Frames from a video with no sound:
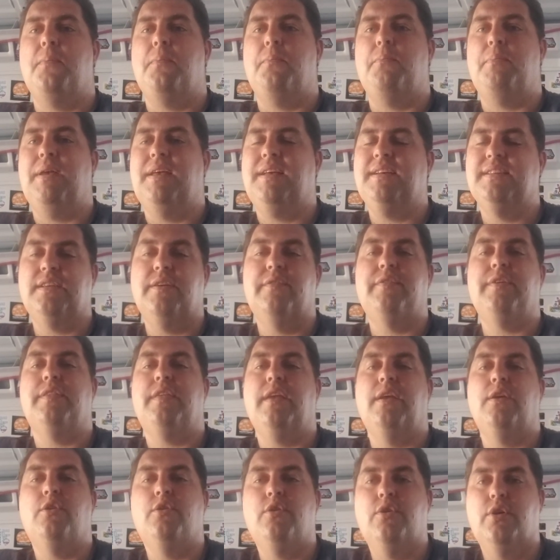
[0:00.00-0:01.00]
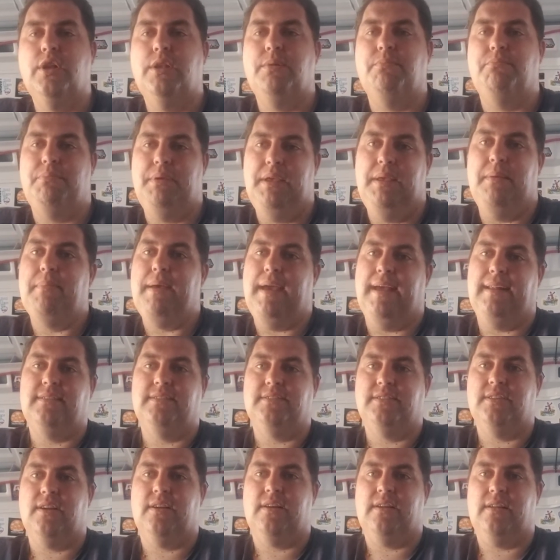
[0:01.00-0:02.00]
because everything couldn't be
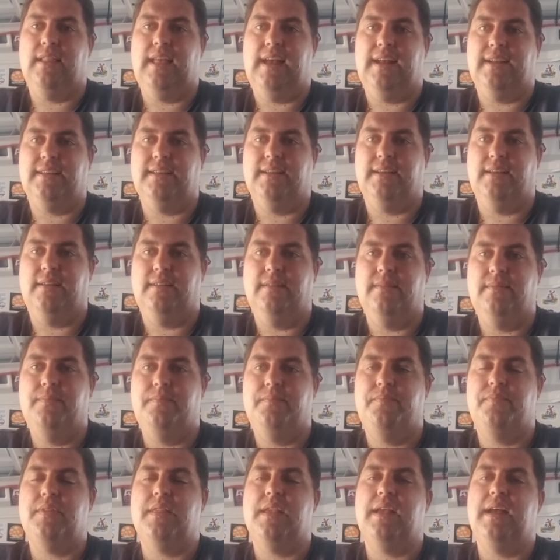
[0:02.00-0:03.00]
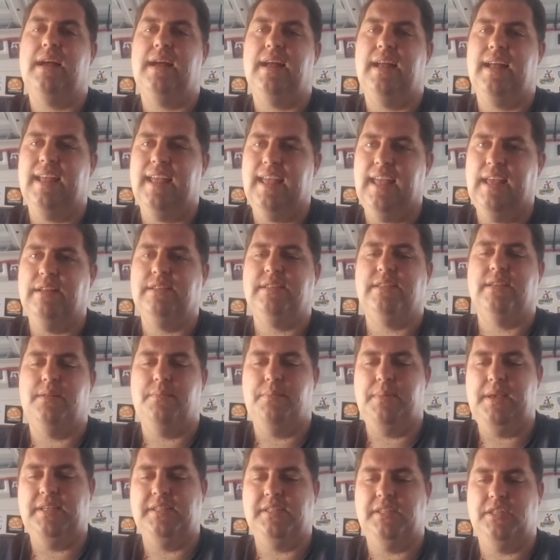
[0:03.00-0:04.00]
Battlestar Galactica. It's an
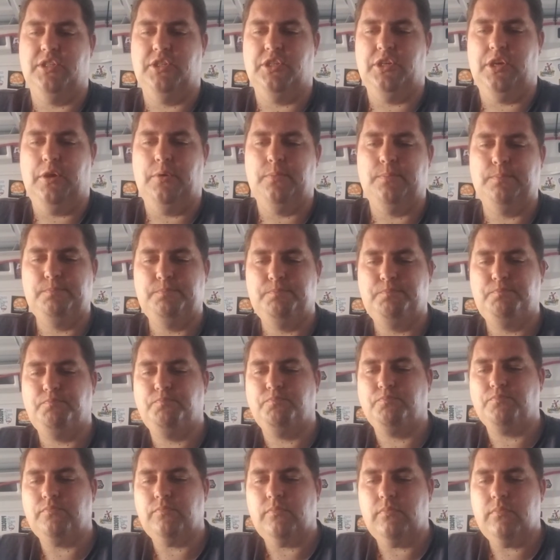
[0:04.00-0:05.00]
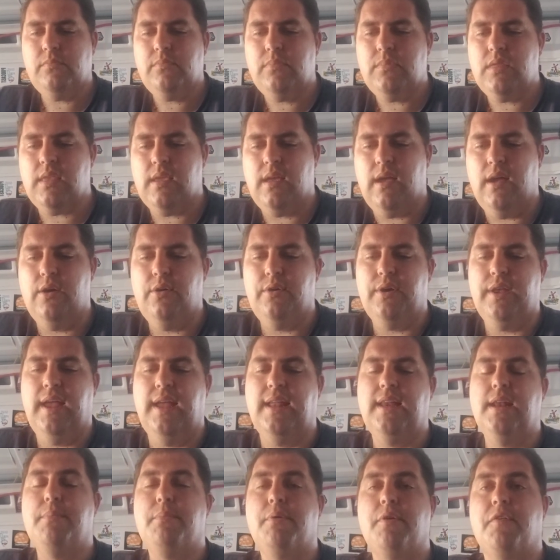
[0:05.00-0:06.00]
amazing show. Okay,
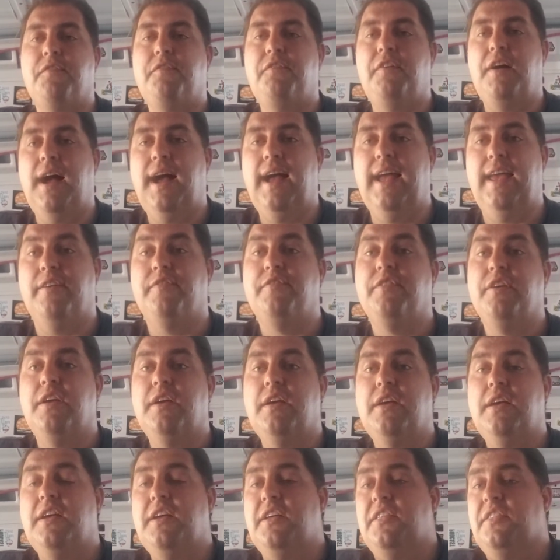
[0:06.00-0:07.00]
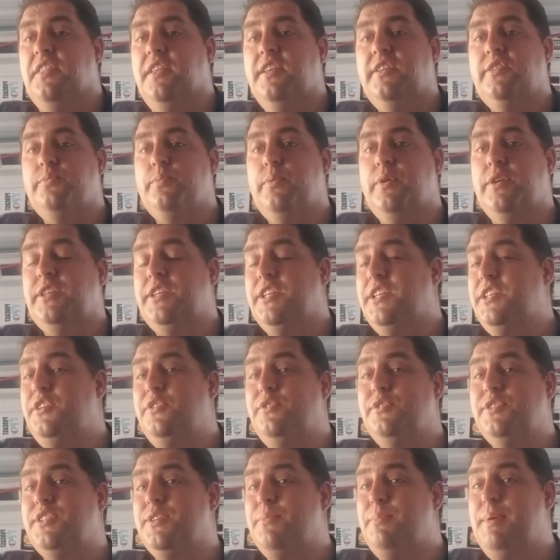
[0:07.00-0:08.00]
number five. This one didn't
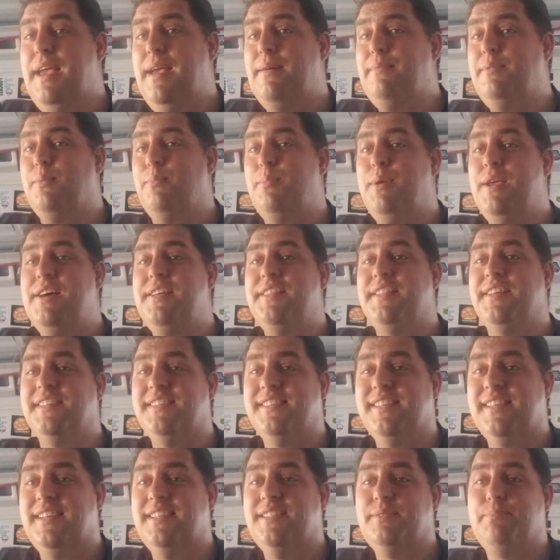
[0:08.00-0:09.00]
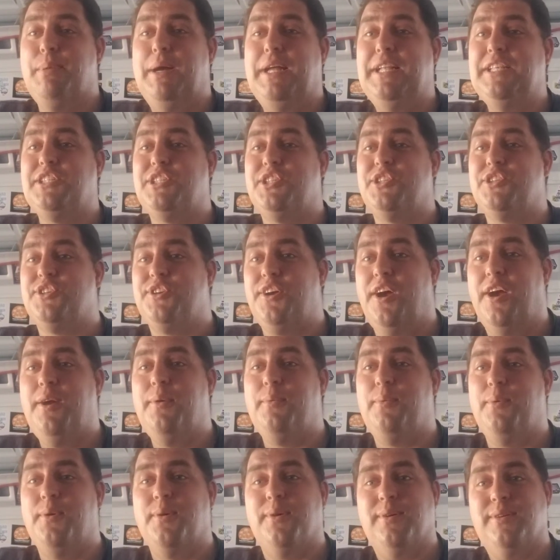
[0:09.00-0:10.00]
used to be able to be on this list, but Star
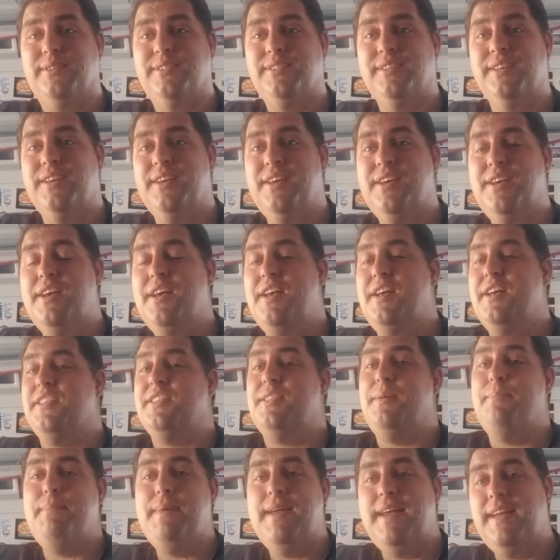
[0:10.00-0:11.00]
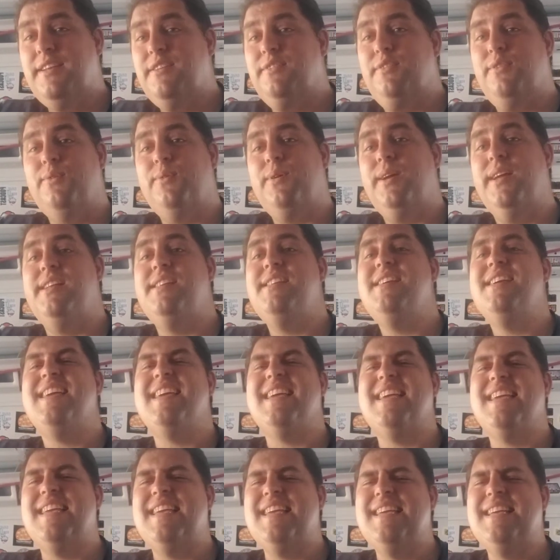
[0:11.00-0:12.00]
Wars. The Mandalorian
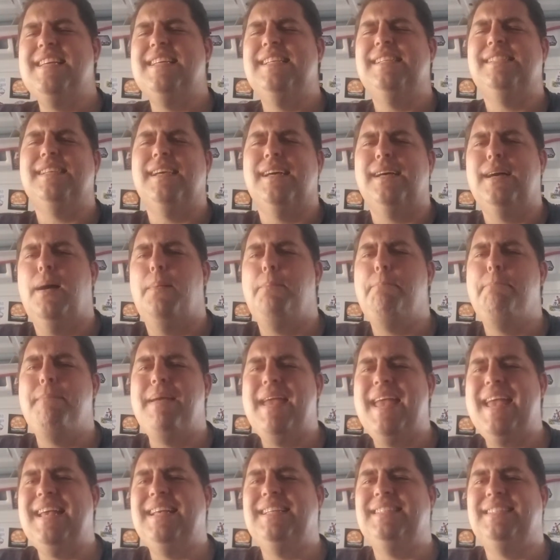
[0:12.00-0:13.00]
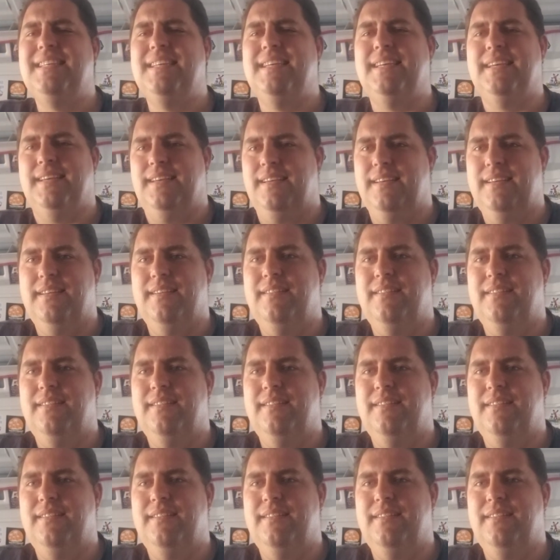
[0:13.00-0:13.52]
is amazing.